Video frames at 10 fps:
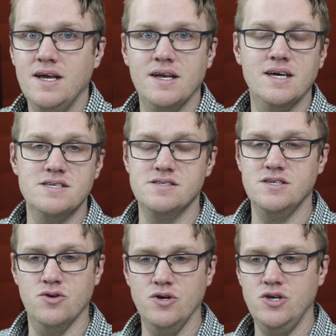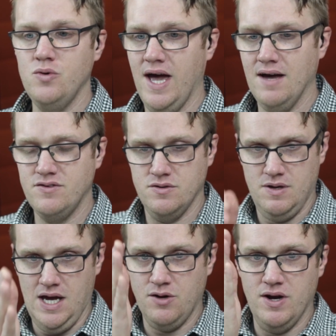it is,
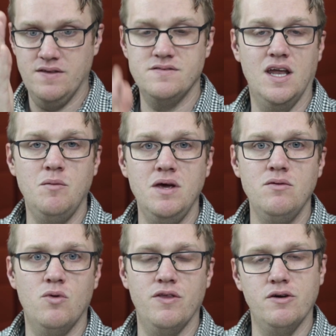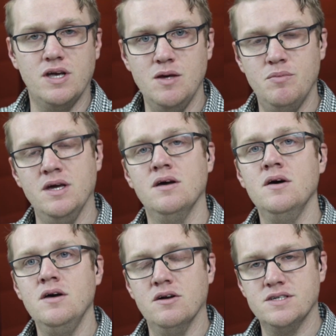I grade steady beat, whether you're keeping
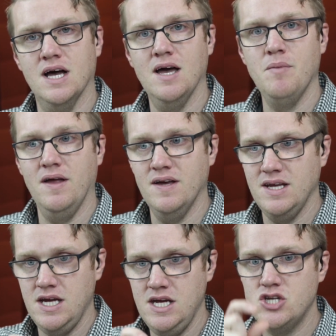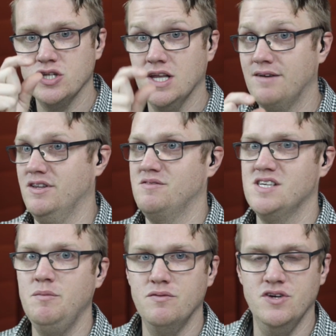your time, and then each level of
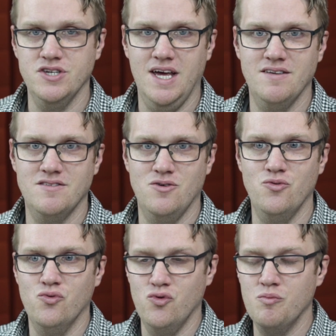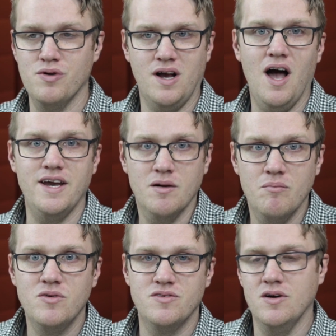subdivision has its own rubric
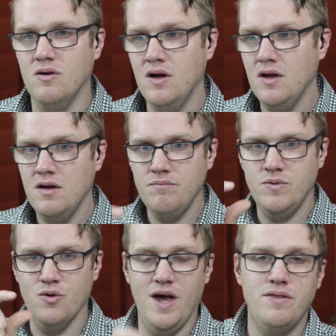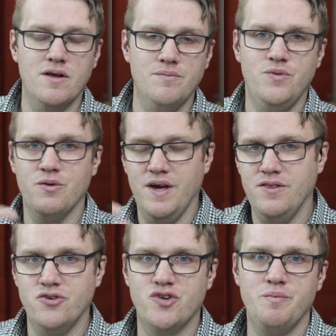item. So your eighth
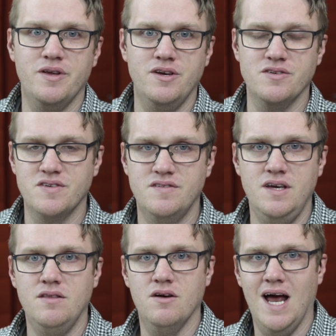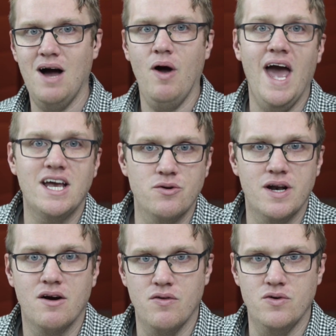note triplet, your 16th note, how
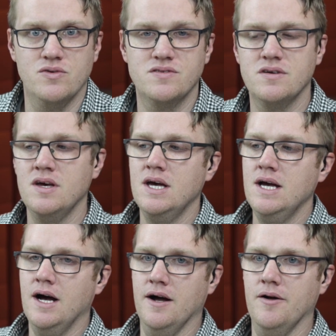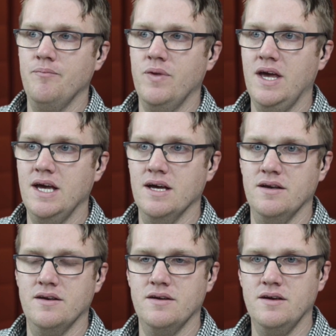accurate are those?
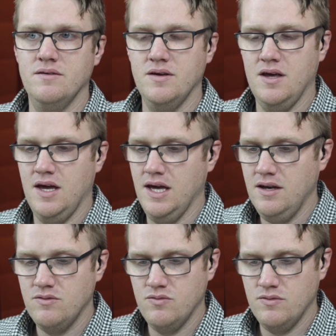And it